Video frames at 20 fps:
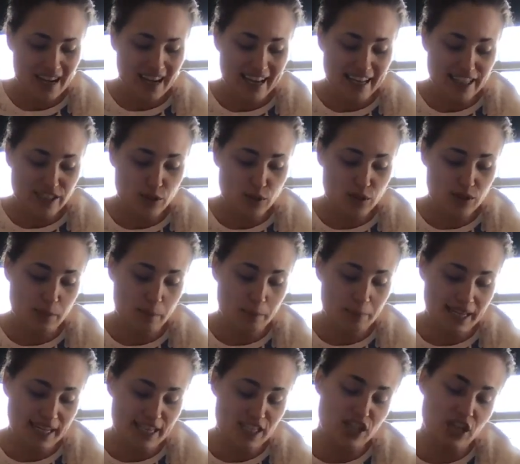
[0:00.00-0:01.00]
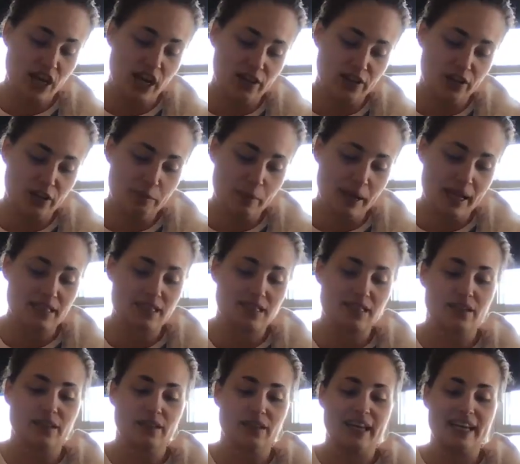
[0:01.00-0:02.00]
I choose a peach-colored
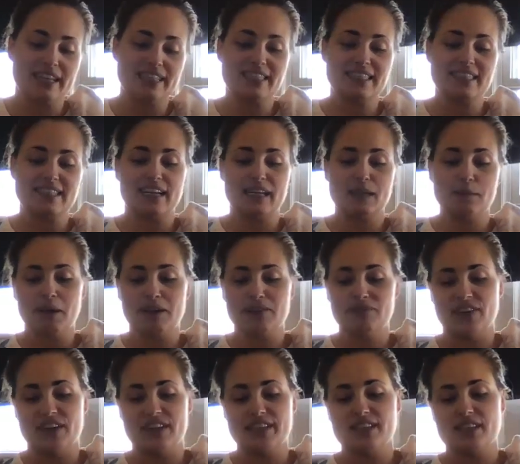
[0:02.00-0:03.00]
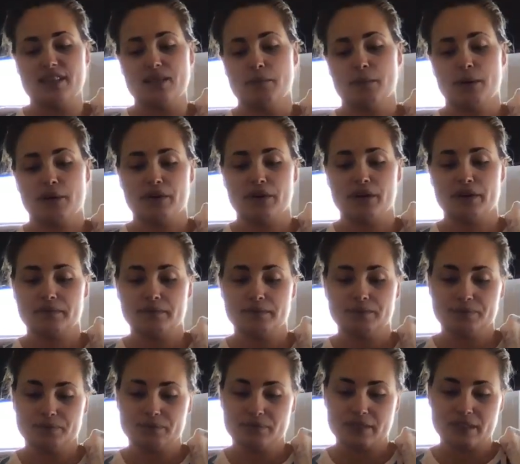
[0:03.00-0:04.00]
pencil and study my face in the mirror.
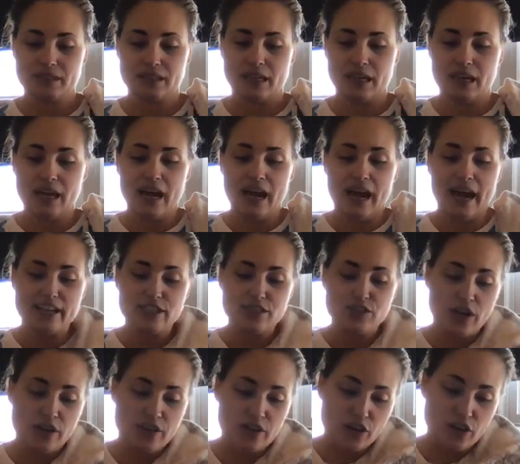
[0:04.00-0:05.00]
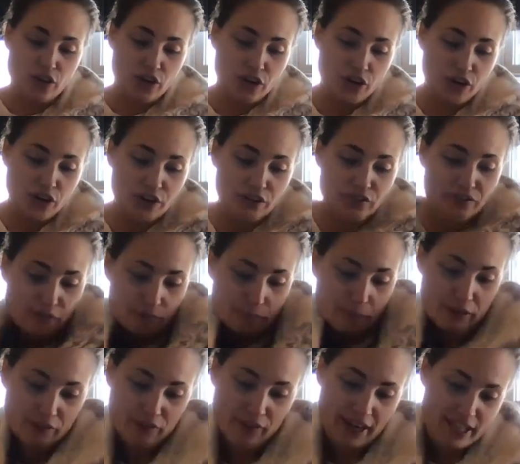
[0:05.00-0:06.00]
I draw the curve of
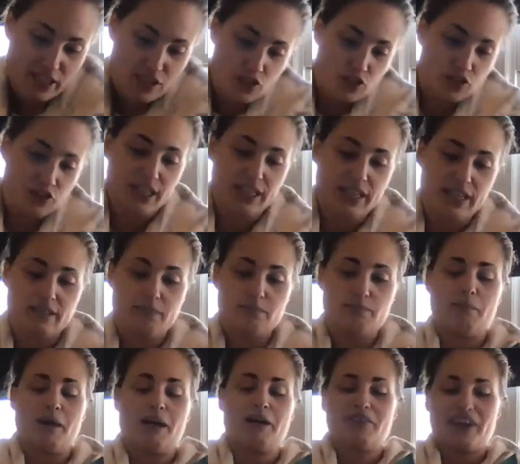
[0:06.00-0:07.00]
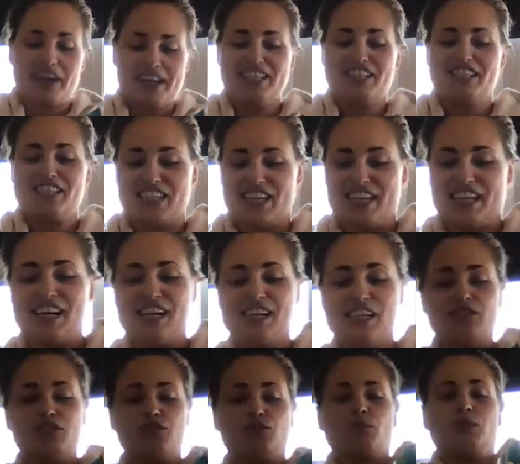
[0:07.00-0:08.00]
my right cheek,
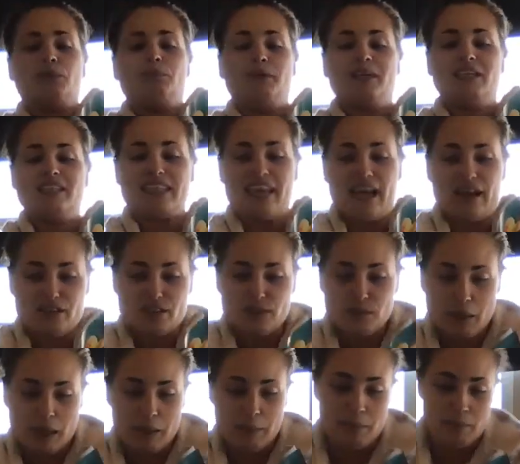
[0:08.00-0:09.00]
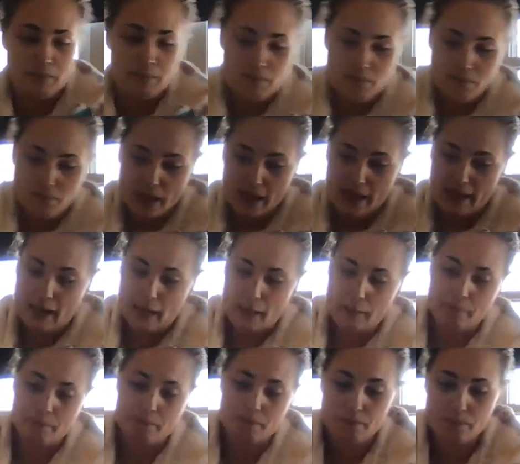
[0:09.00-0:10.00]
sweeping down to
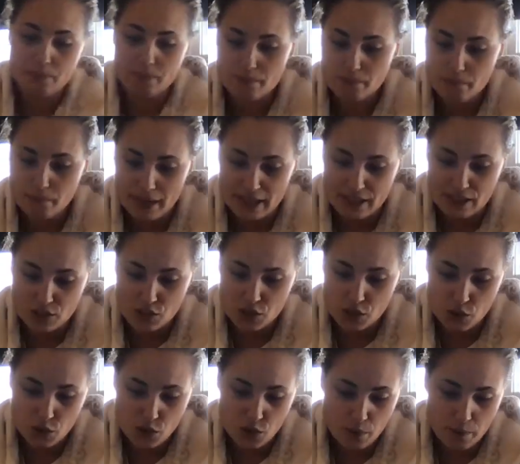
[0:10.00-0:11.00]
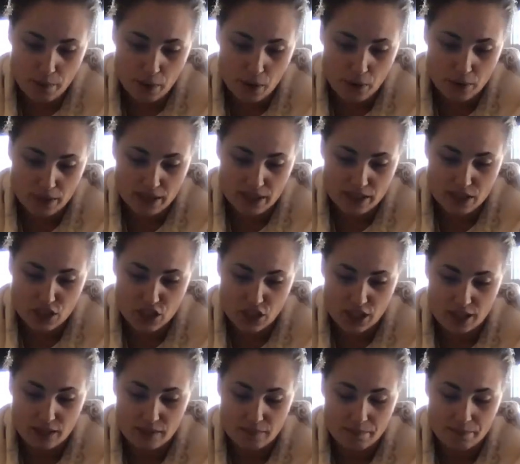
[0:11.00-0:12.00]
my two-pony
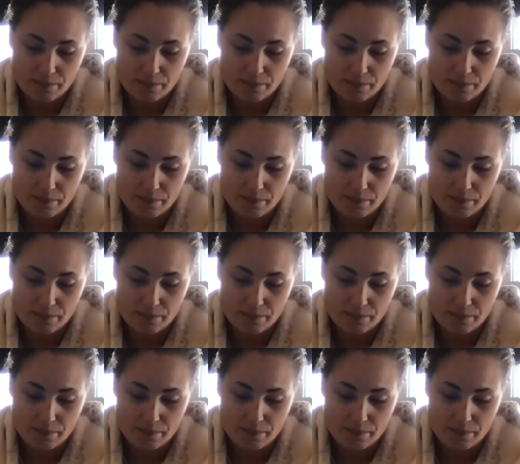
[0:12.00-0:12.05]
chin.